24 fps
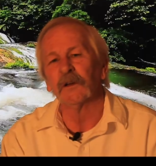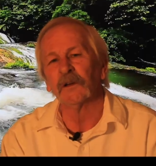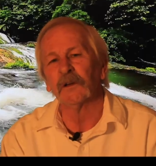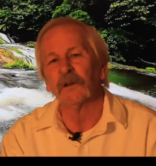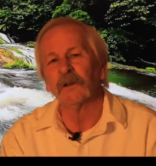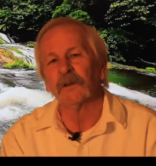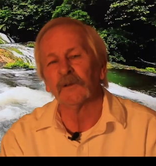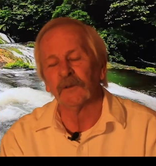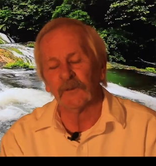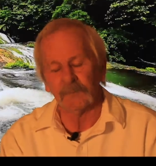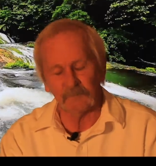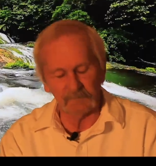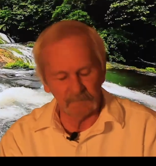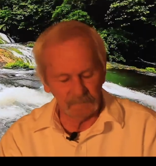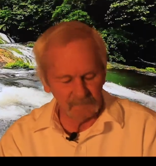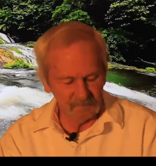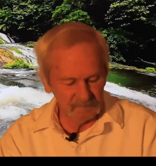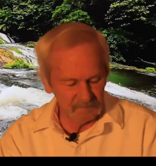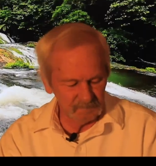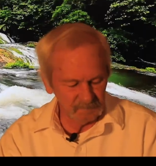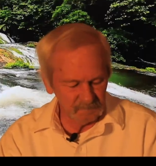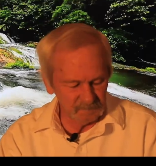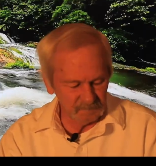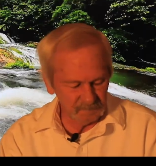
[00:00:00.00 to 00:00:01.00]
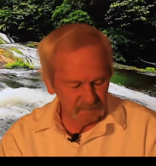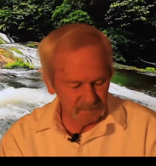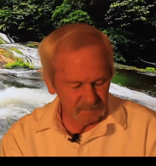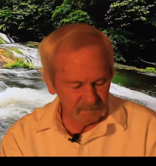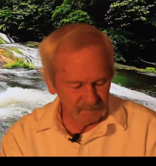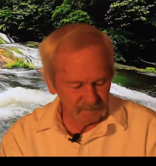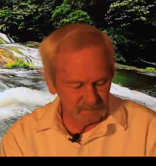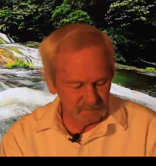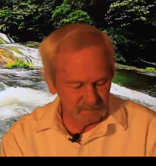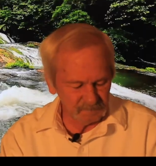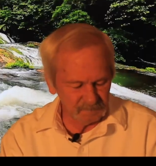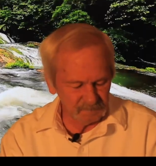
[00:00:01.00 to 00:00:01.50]

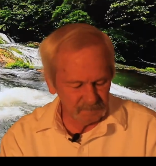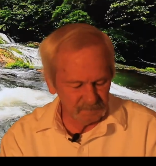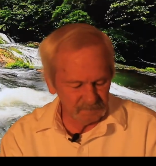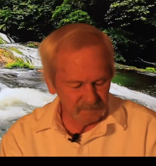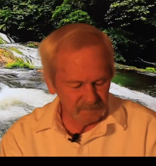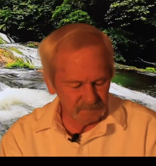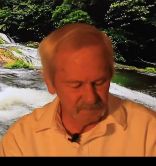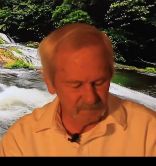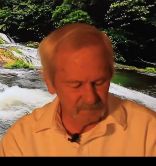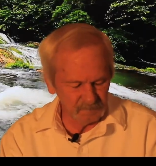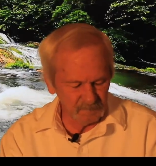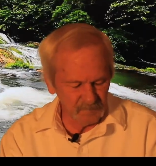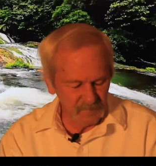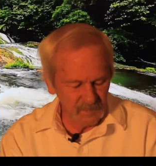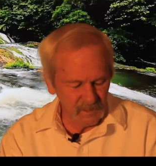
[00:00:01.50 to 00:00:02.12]
Nobody speaks.